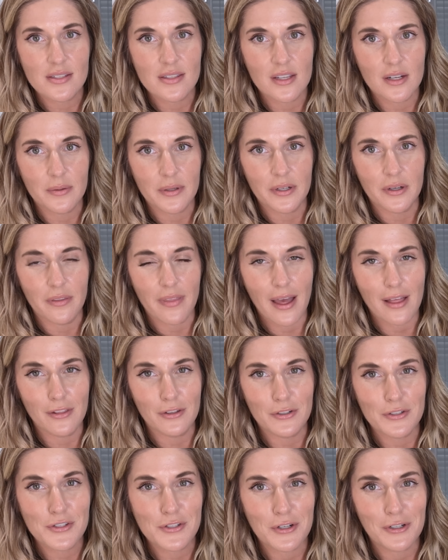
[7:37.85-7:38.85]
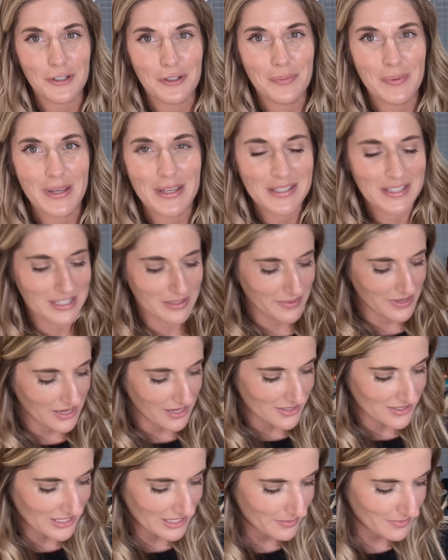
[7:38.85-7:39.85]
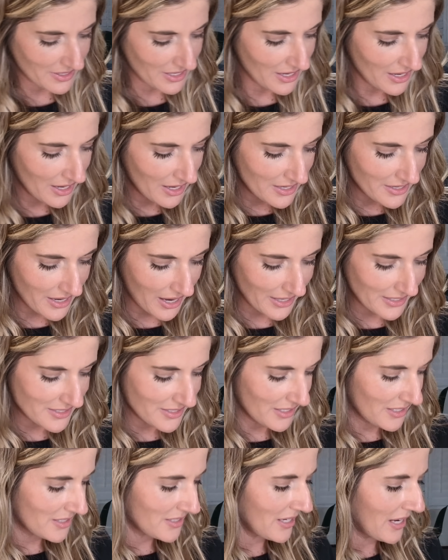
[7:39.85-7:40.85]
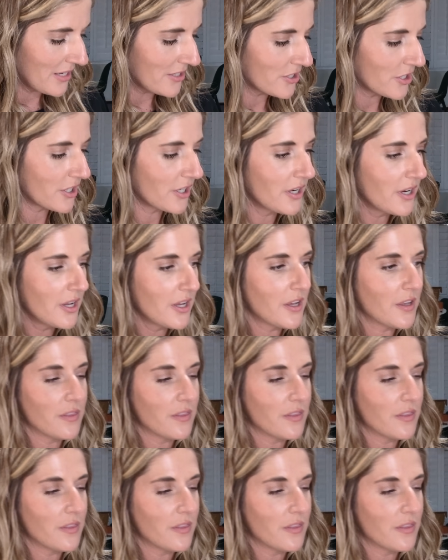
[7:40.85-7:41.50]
There we go. That little circle piece to me is gonna be nice and tender.